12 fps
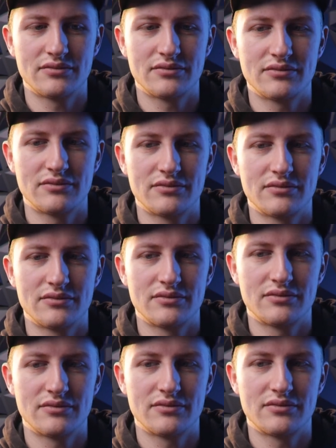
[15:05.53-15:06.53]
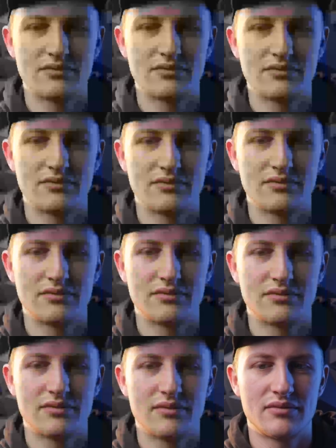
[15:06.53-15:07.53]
(silence)